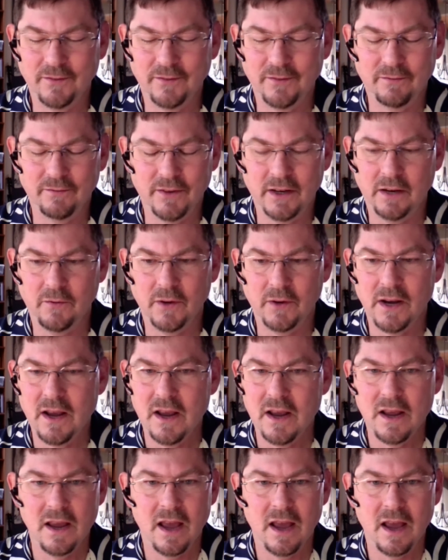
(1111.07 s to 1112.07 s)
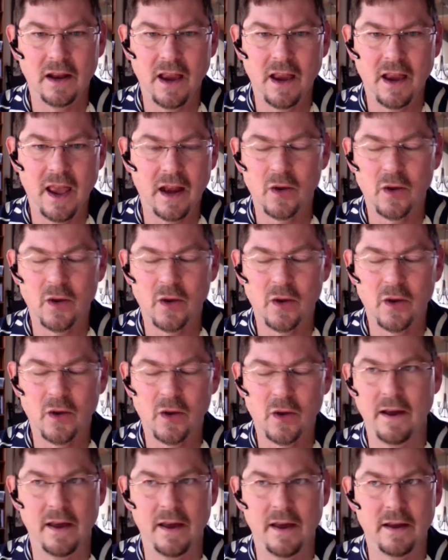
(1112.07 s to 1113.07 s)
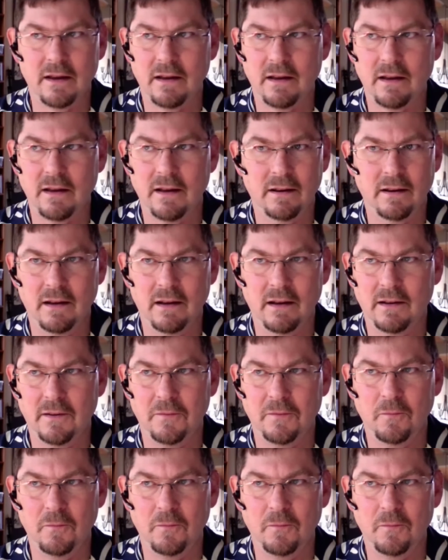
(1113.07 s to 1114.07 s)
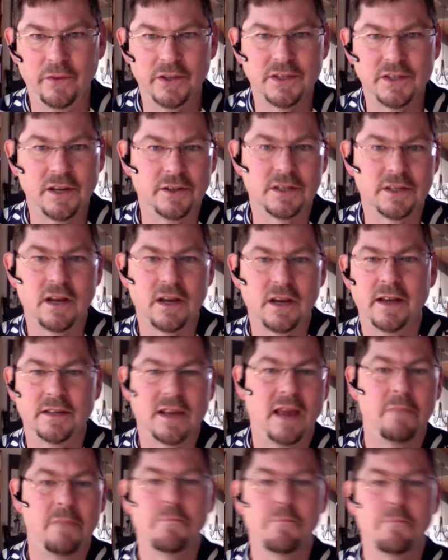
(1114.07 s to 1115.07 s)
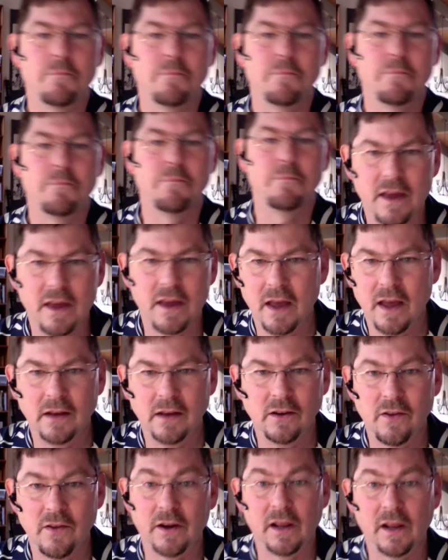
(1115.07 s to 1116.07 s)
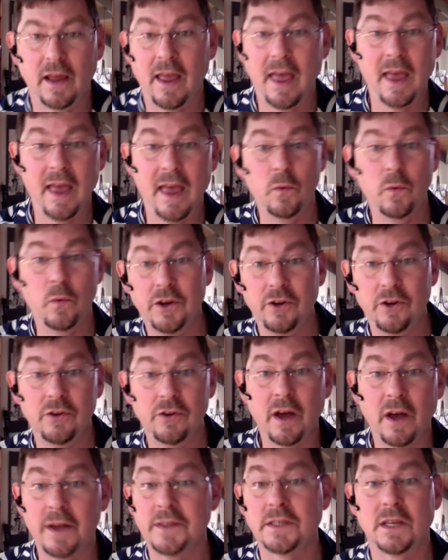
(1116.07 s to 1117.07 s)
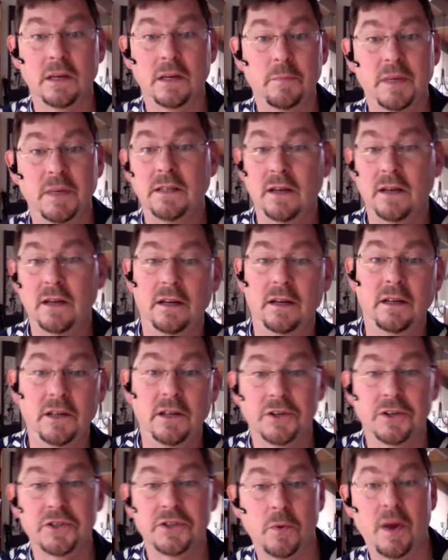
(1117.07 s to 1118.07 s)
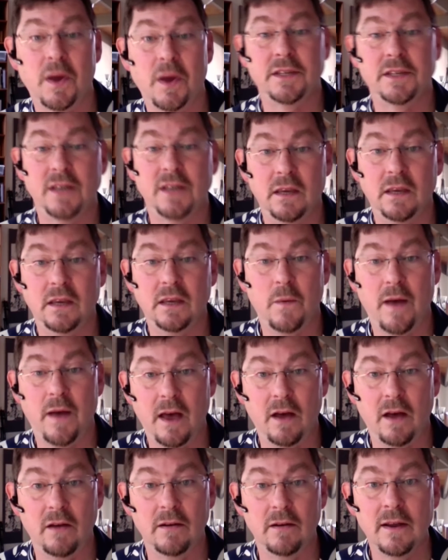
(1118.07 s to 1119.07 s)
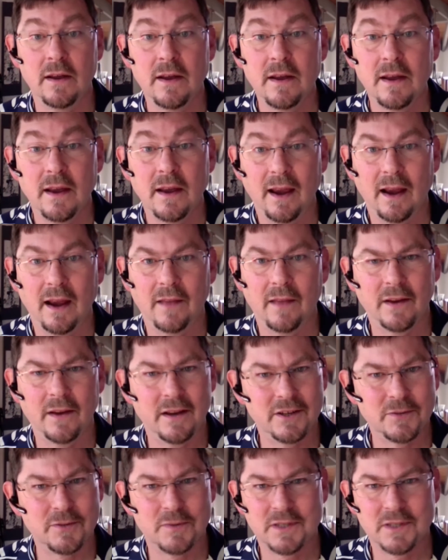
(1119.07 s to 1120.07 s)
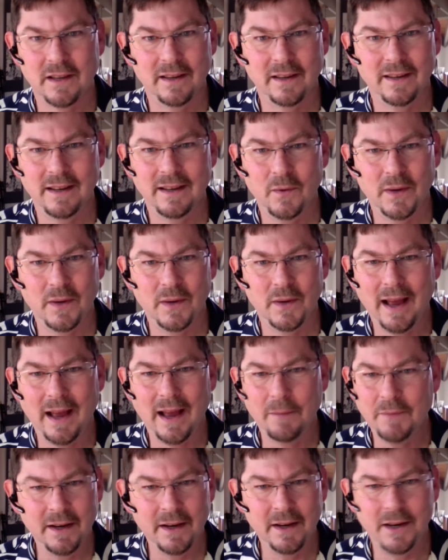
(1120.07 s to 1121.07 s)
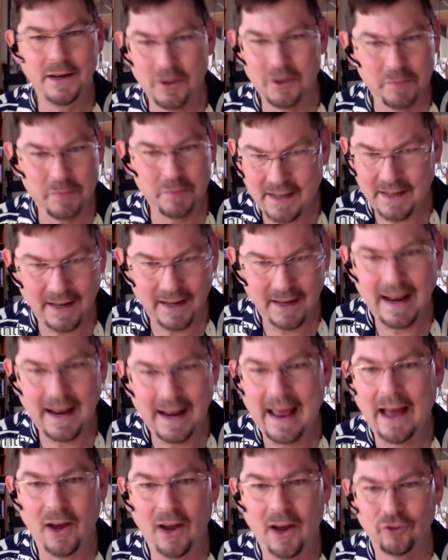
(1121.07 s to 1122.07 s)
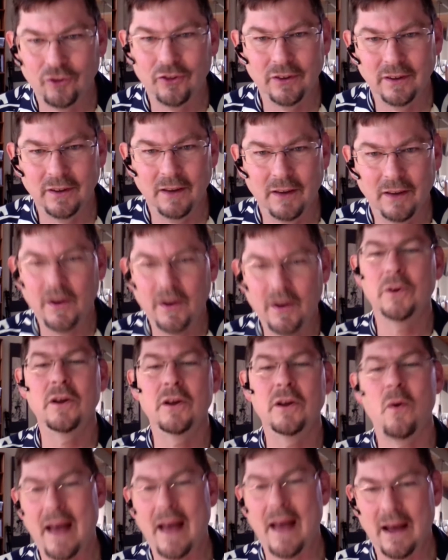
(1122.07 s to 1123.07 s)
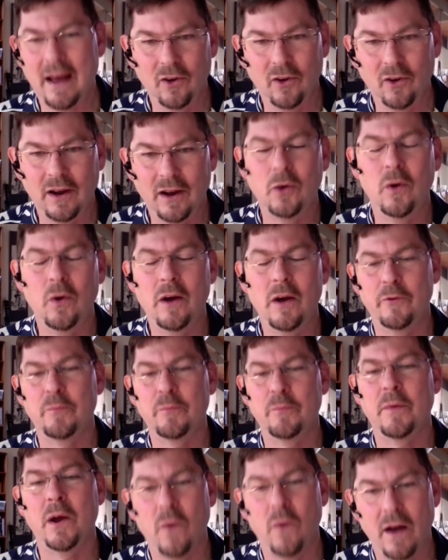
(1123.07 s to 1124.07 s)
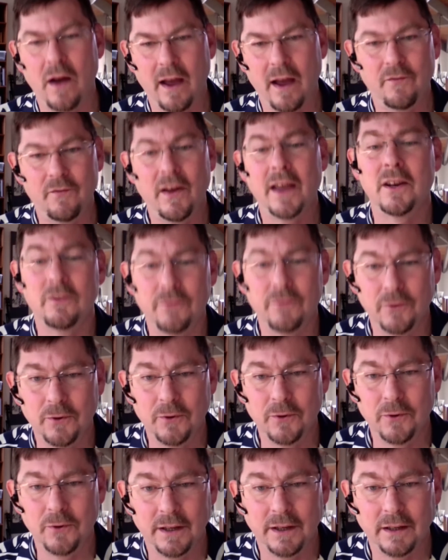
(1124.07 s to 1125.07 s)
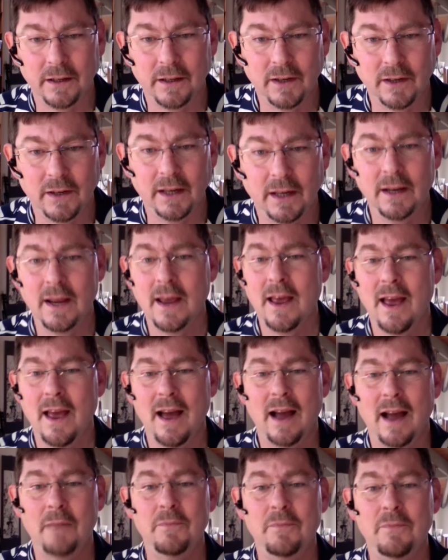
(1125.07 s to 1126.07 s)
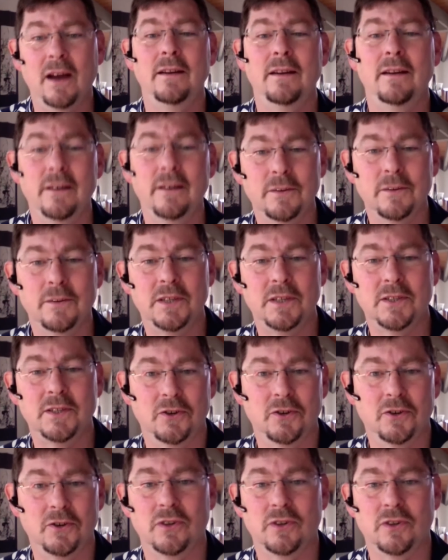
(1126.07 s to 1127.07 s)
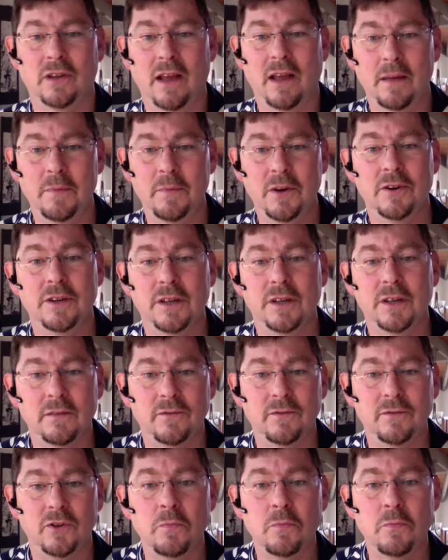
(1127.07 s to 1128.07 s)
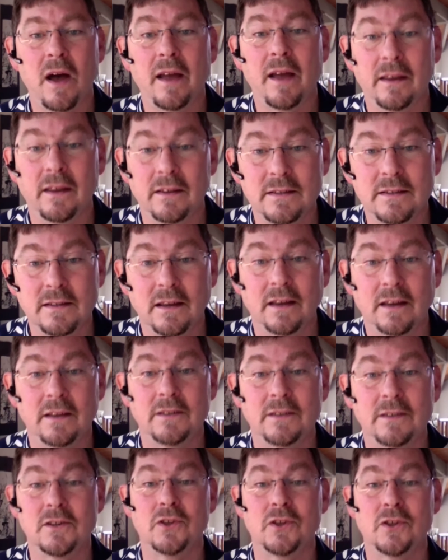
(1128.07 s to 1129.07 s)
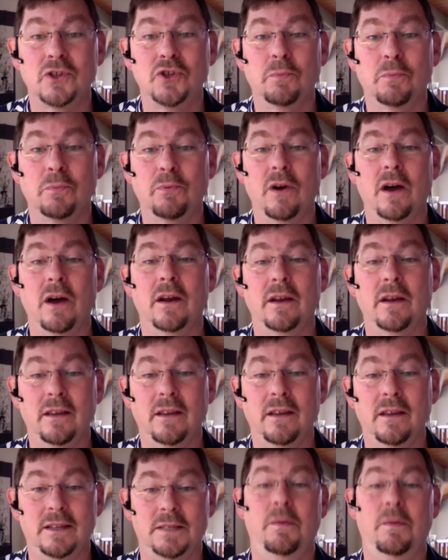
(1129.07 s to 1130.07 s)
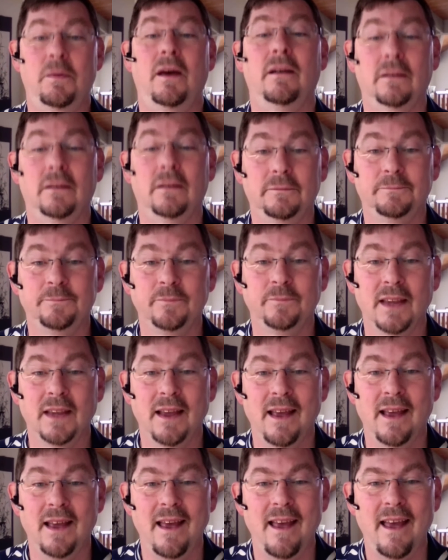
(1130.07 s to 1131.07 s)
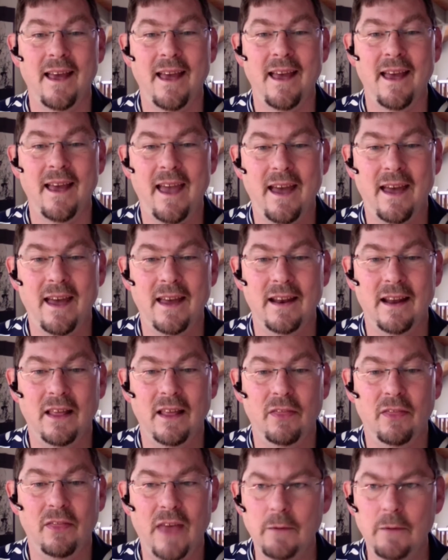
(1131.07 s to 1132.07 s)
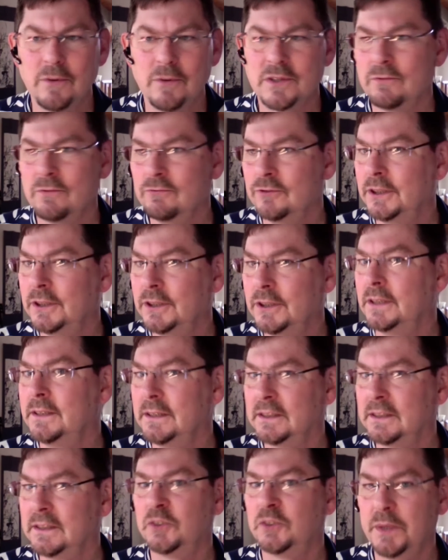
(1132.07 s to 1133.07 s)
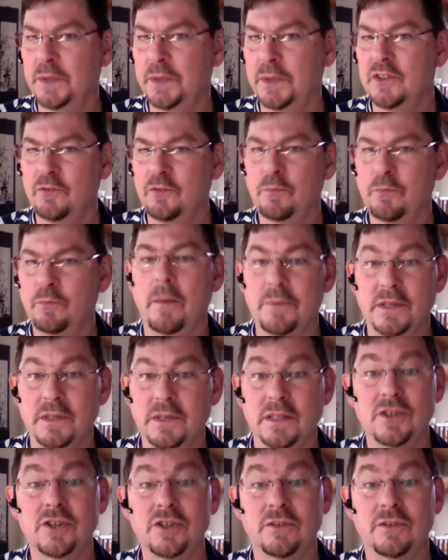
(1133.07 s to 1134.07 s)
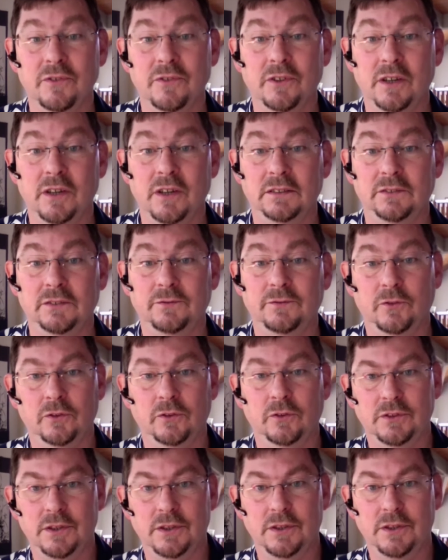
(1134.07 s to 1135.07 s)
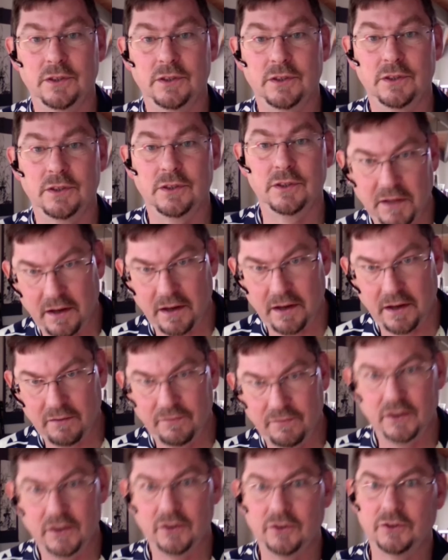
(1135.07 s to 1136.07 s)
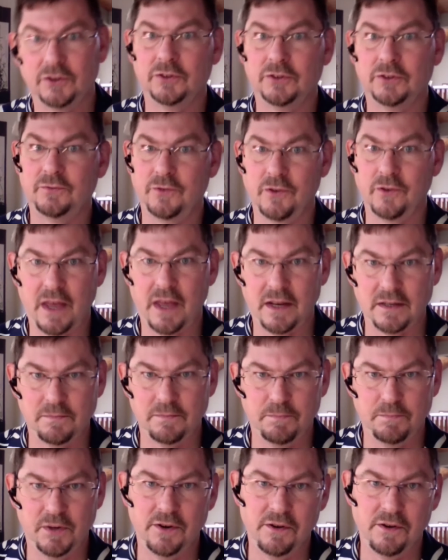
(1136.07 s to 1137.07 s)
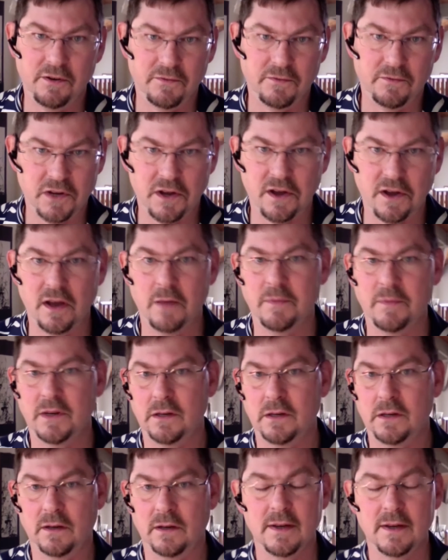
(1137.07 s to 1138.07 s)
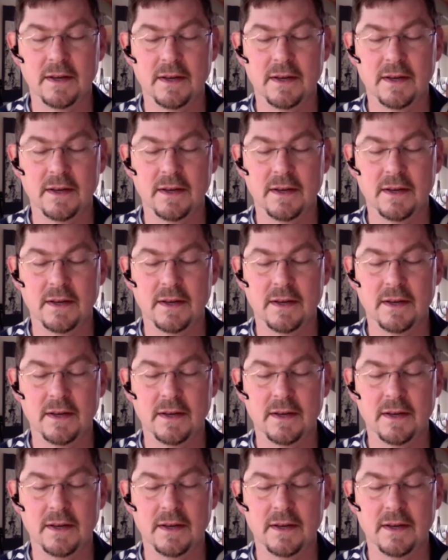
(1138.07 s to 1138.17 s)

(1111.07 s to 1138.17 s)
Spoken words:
Funny one. At a quick break, the sales guys came pouring in. They're like, "Hey, when are you guys going to be done here so I can take you out?" And the customer's like, "You know what? I'm not here to be taken out. If I want to go out, I'll go out with my wife. I can afford it, right? I'm not here to be social. I'm here to give you my insights so that your product gets better." And that was a really expensive proposition for us, to take people out of the field for that period of time and to